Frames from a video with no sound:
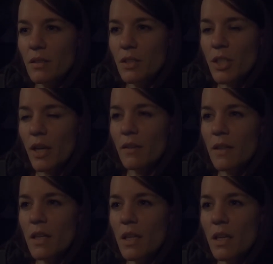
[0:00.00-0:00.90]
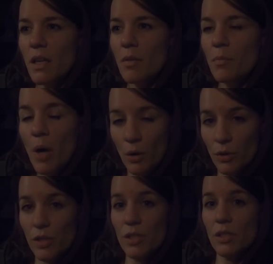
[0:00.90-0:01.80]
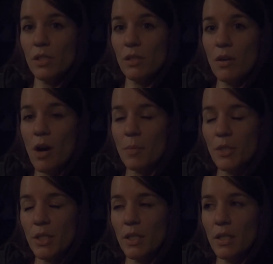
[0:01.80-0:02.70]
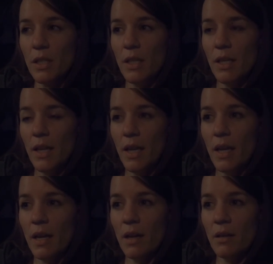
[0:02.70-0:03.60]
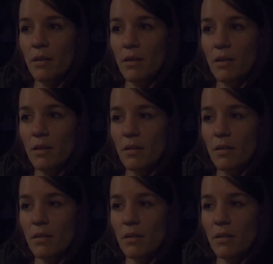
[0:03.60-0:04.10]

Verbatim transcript: check the posts option, and